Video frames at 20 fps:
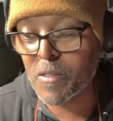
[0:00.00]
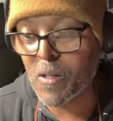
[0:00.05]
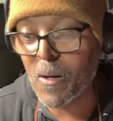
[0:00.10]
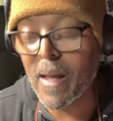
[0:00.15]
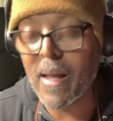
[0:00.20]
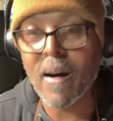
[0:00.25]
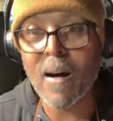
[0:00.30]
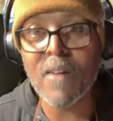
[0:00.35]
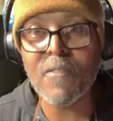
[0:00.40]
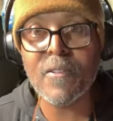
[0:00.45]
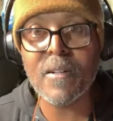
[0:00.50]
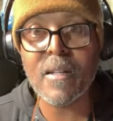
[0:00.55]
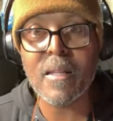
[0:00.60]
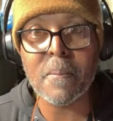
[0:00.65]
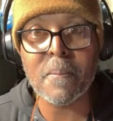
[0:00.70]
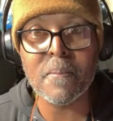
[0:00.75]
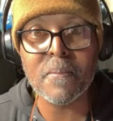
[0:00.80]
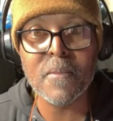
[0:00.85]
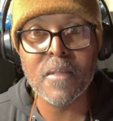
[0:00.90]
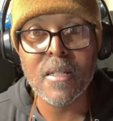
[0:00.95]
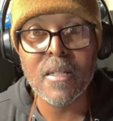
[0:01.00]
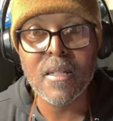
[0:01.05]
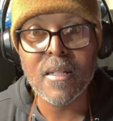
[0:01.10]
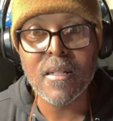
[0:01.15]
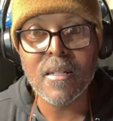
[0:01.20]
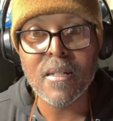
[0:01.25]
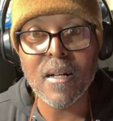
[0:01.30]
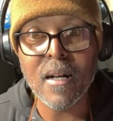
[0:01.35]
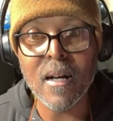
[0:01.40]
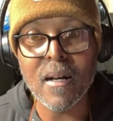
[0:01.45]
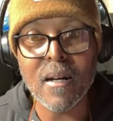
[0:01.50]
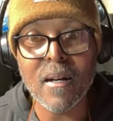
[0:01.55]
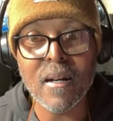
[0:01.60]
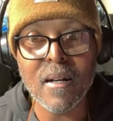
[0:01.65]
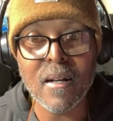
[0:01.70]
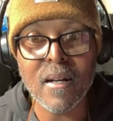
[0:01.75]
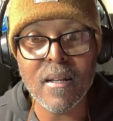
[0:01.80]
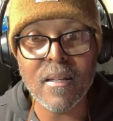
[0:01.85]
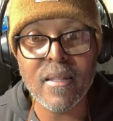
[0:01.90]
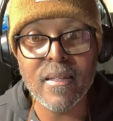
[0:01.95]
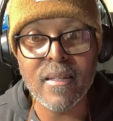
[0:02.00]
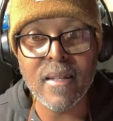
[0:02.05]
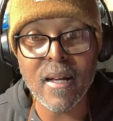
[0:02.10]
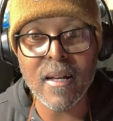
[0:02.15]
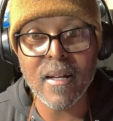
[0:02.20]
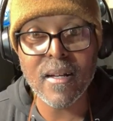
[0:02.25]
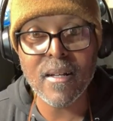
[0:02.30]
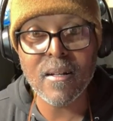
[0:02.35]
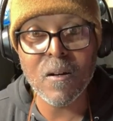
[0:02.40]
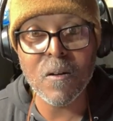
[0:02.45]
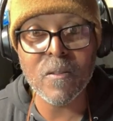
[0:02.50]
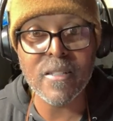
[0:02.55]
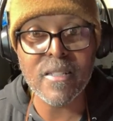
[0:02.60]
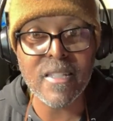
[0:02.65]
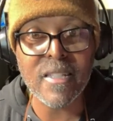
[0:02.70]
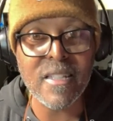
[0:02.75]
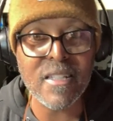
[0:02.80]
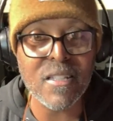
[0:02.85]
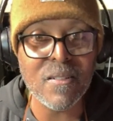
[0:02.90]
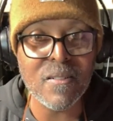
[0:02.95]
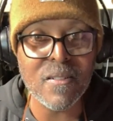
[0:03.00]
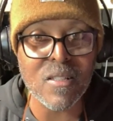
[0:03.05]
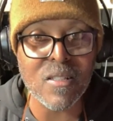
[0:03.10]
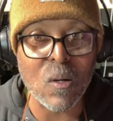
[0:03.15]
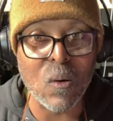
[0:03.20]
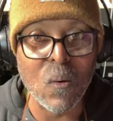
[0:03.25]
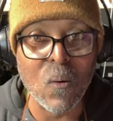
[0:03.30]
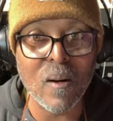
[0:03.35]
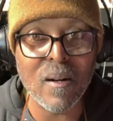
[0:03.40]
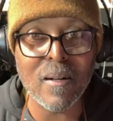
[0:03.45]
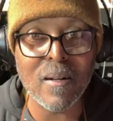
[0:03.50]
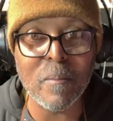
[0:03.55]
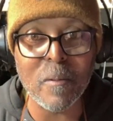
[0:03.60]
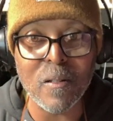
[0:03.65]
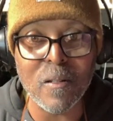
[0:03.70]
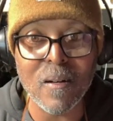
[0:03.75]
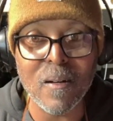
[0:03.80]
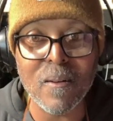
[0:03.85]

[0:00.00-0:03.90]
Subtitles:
So I offered him oh, the T2 is horrible.